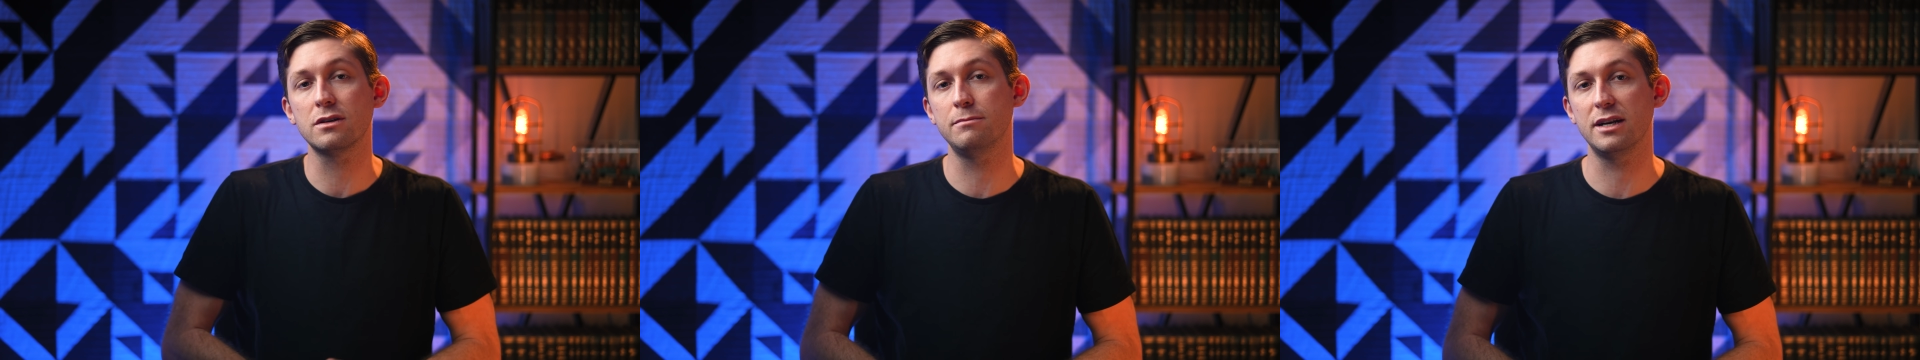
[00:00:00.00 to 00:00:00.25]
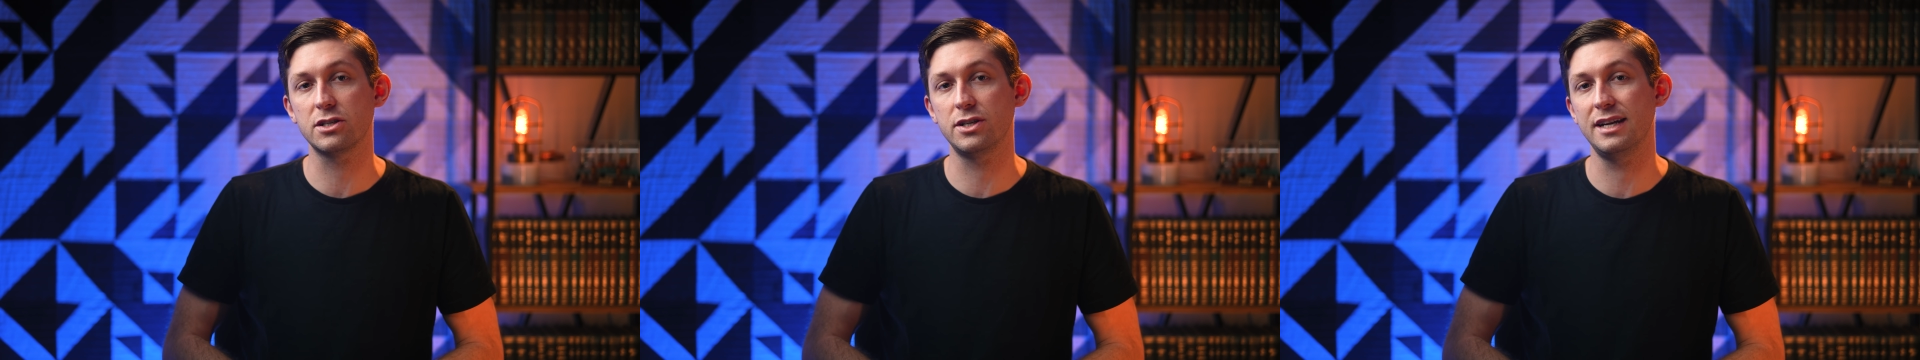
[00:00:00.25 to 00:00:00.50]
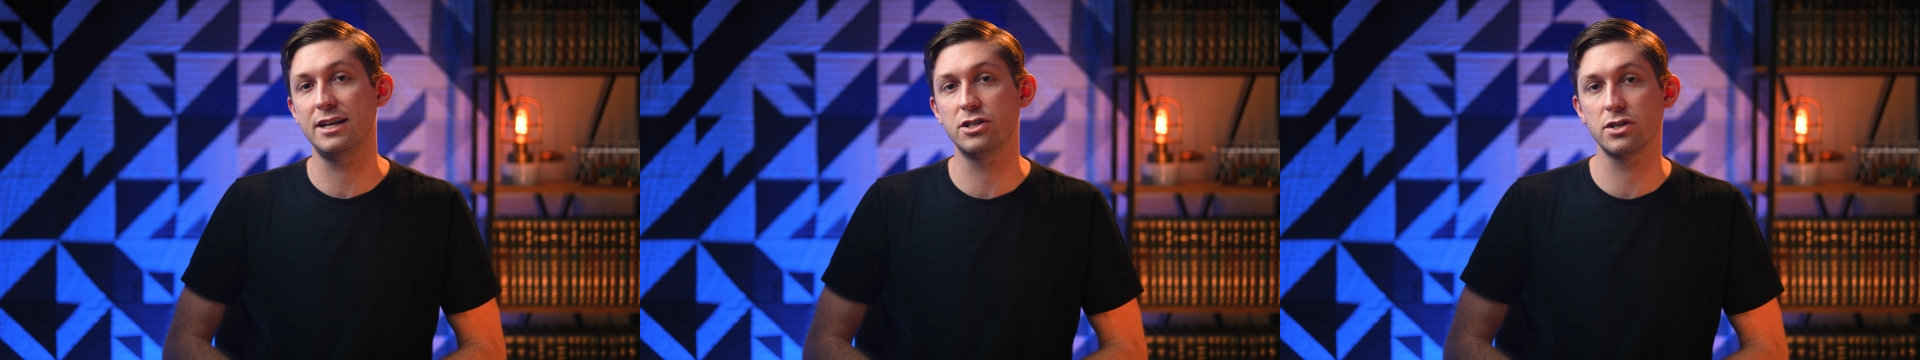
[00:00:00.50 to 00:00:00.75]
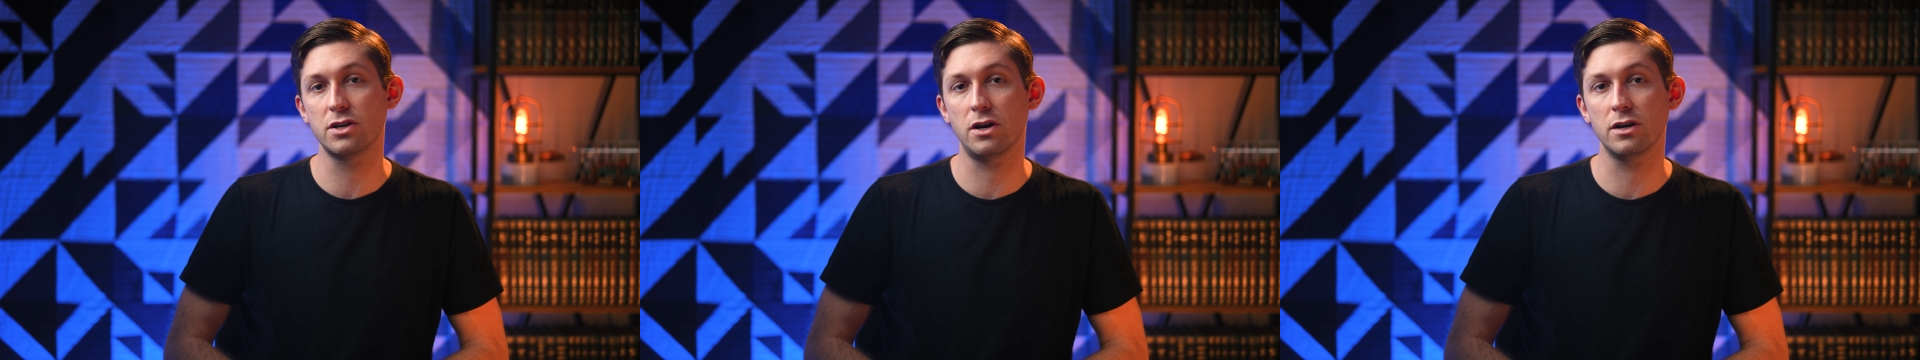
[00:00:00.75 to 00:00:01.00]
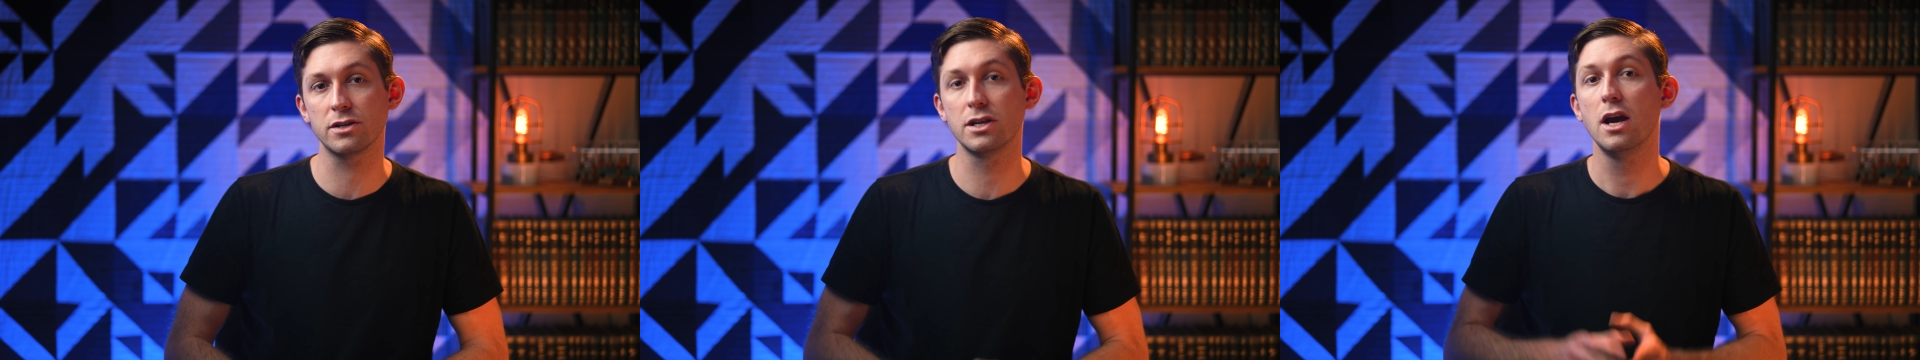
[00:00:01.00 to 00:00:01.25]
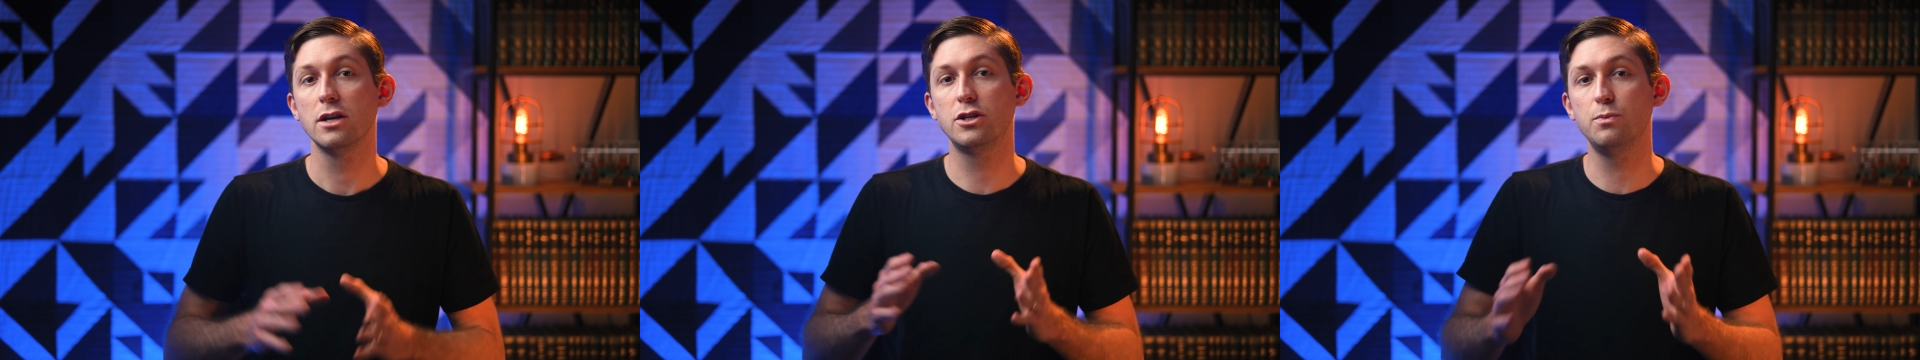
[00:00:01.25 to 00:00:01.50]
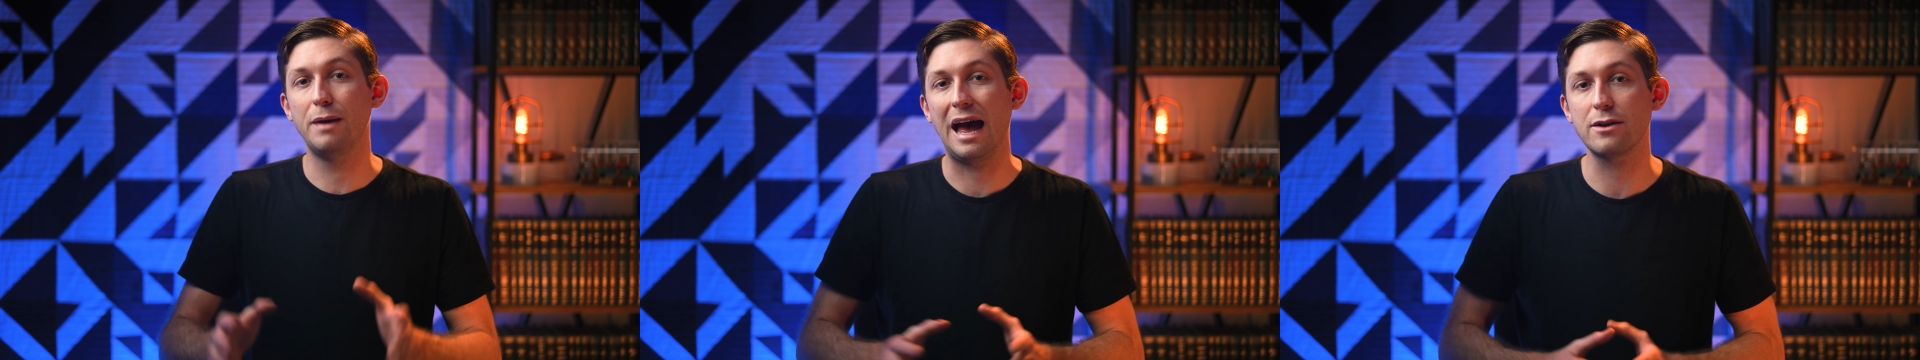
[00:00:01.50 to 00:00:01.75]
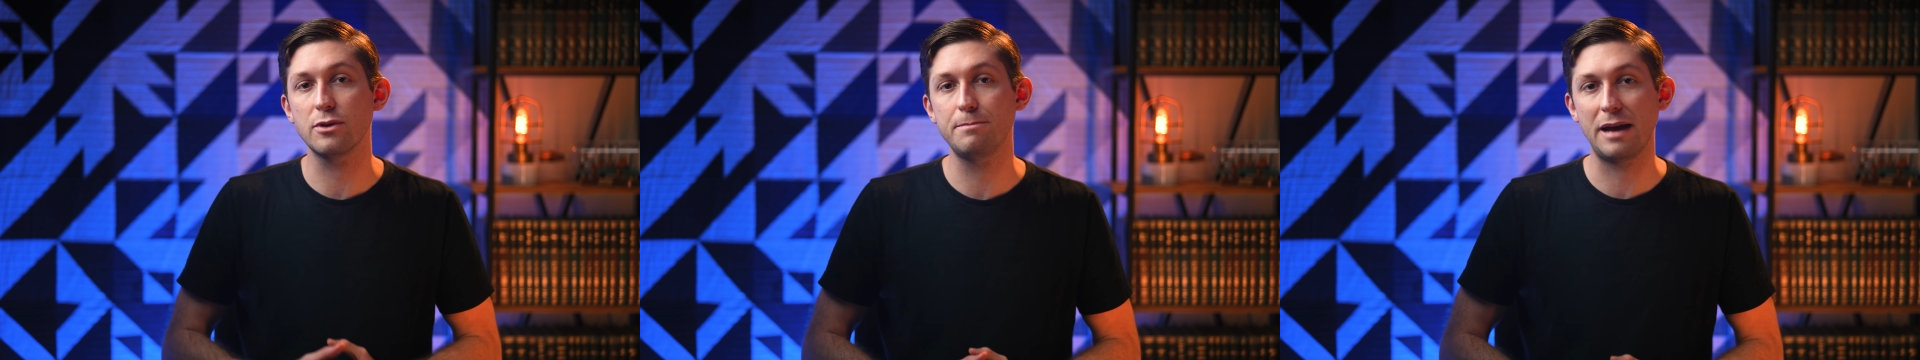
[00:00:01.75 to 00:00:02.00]
combustion engine cars to
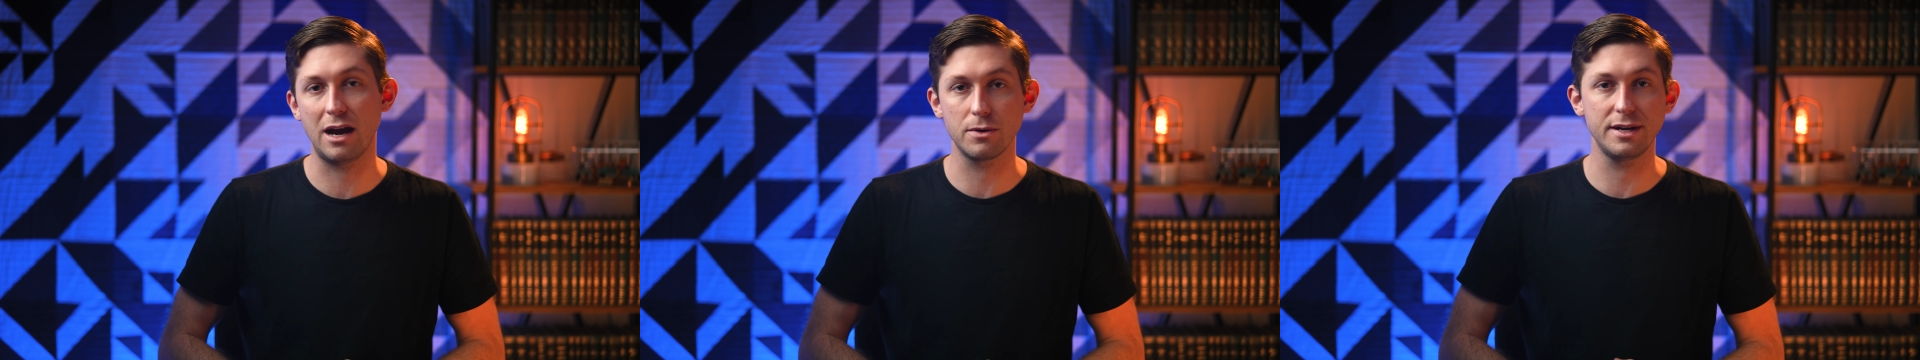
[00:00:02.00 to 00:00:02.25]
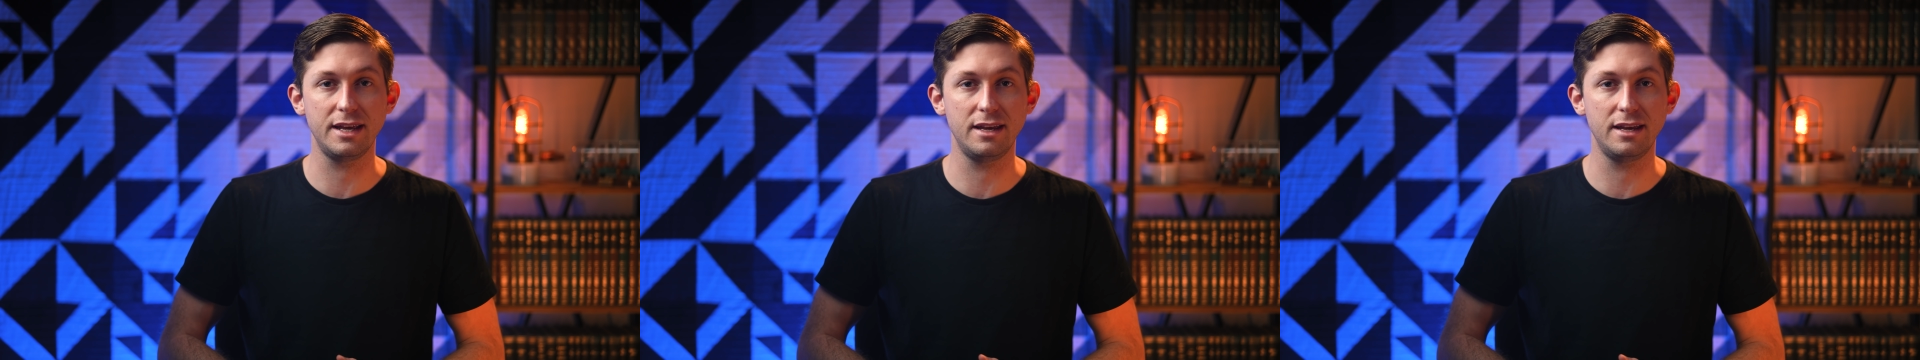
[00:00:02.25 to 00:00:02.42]
battery-powered